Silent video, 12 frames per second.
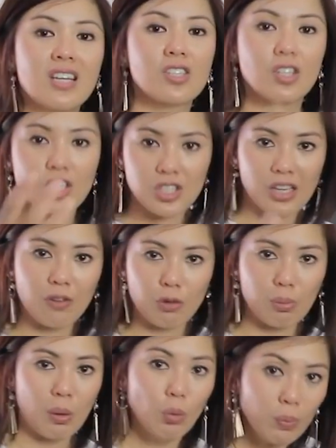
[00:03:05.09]
So just say it
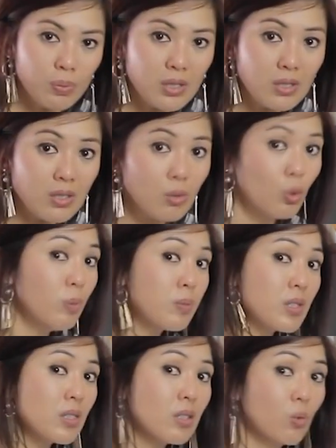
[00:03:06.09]
with me, whoops,
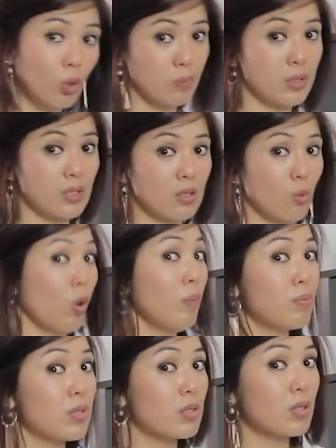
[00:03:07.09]
whoops, whoops,
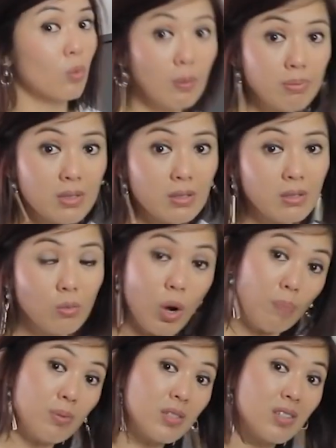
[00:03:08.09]
whoops, whoops,
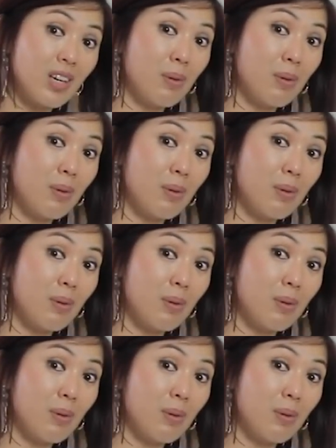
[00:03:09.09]
whoops.